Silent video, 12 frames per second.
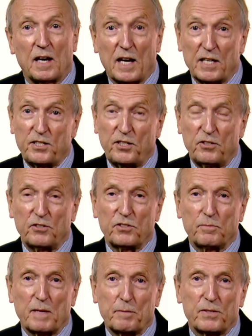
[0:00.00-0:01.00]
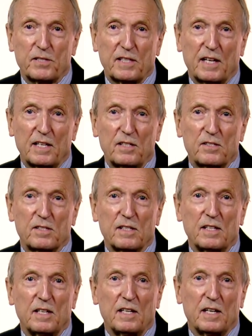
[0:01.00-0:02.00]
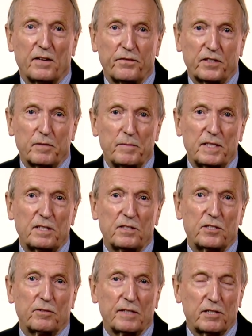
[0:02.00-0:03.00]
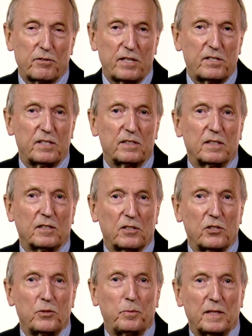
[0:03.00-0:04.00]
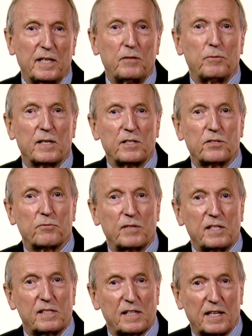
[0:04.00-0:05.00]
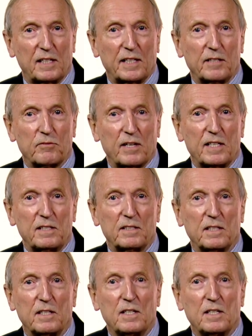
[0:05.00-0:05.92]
ITU's member states have committed to increasing the global e-waste recycling rate